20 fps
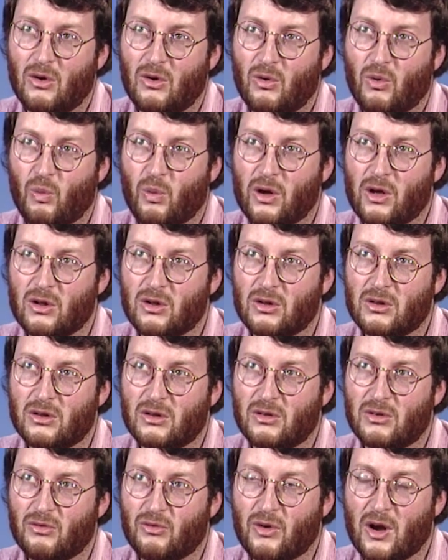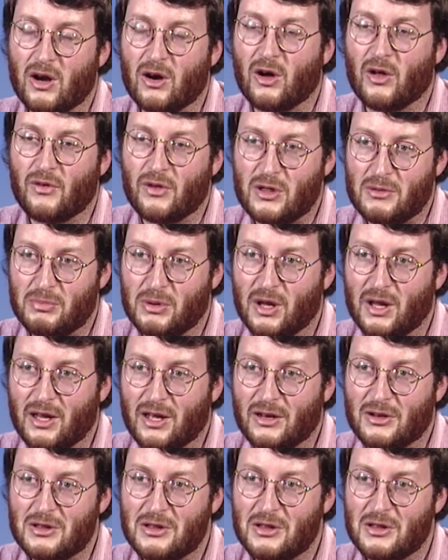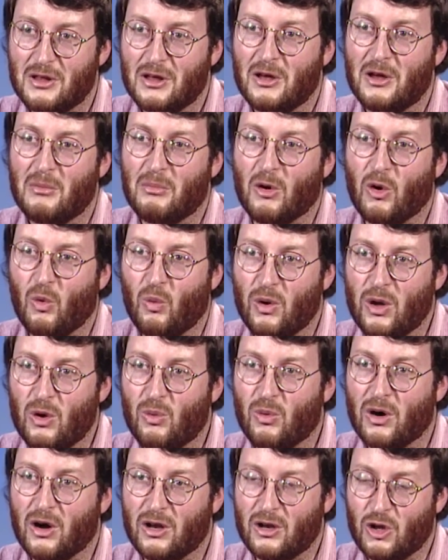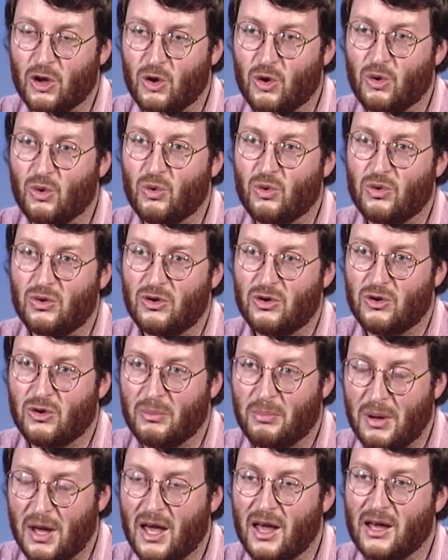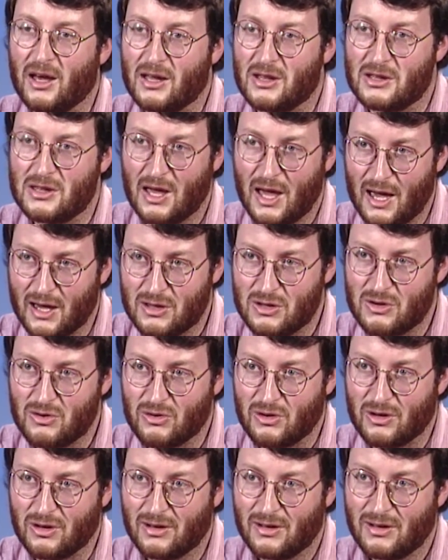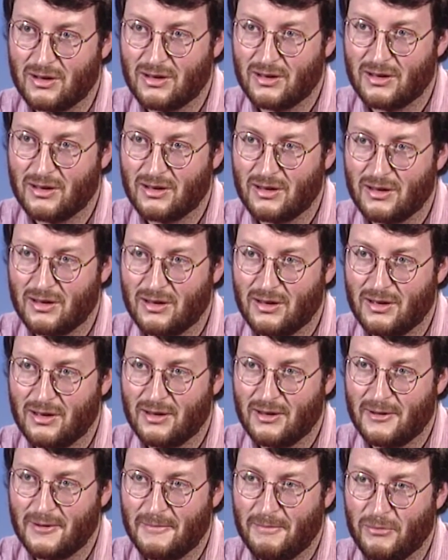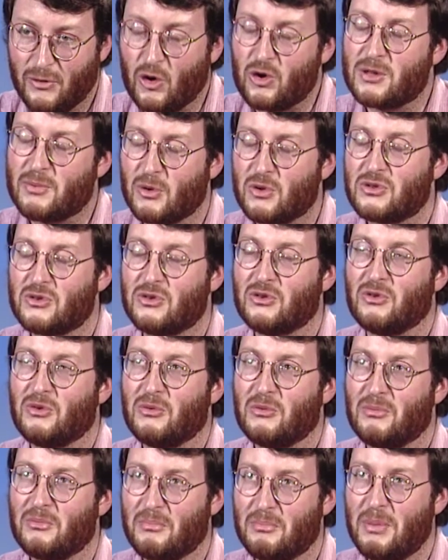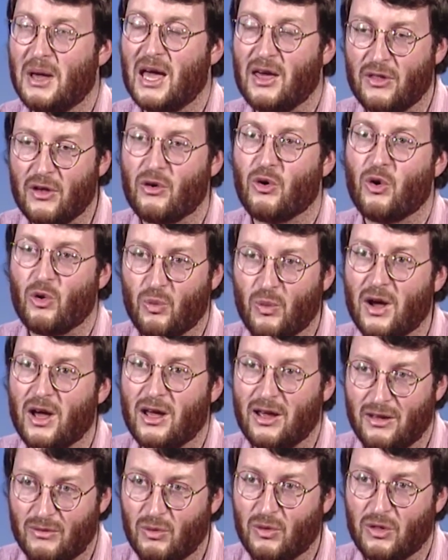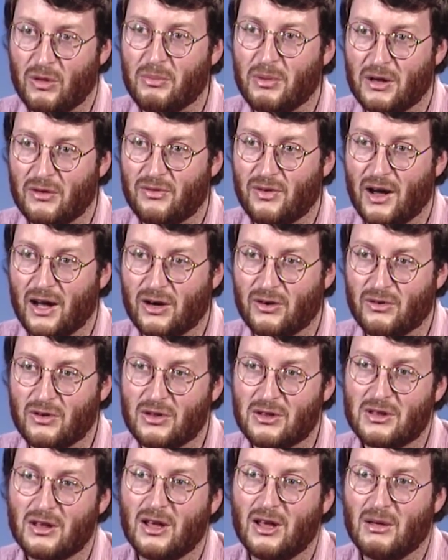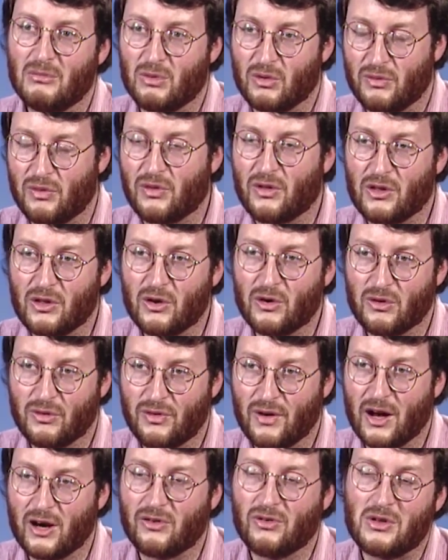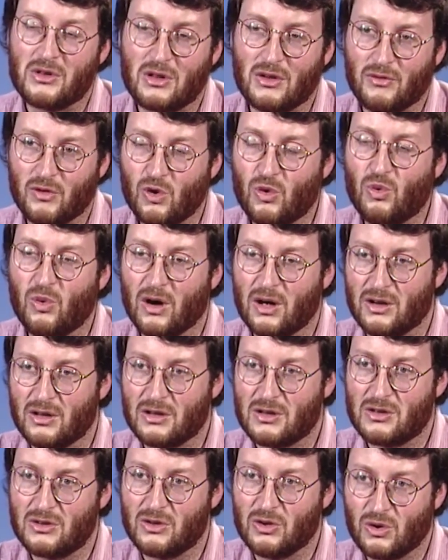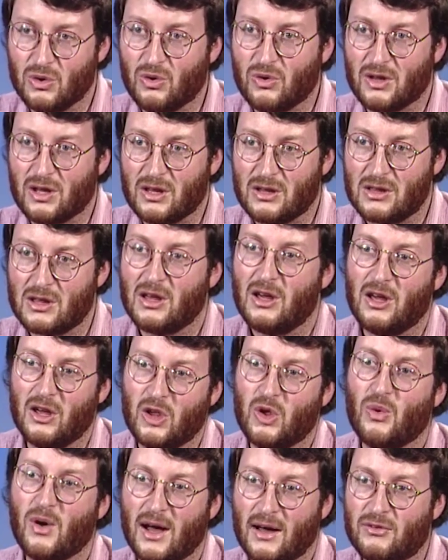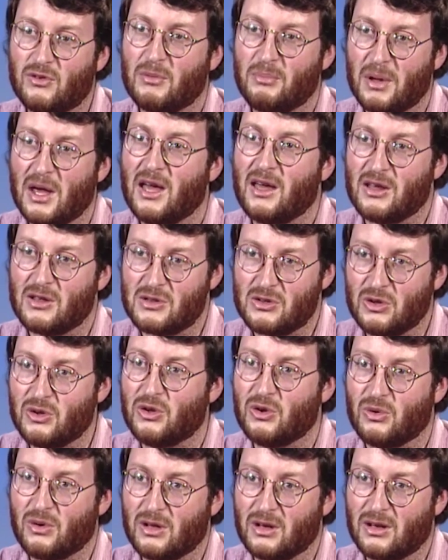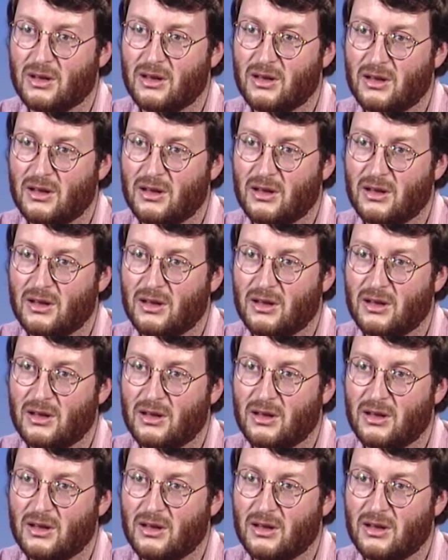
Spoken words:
we'll run all these plants, but we want you to pay us extra. They're supposed to pay their own way with the big factories. But for the little factories, if you want us to do this, you have to pay us to do it,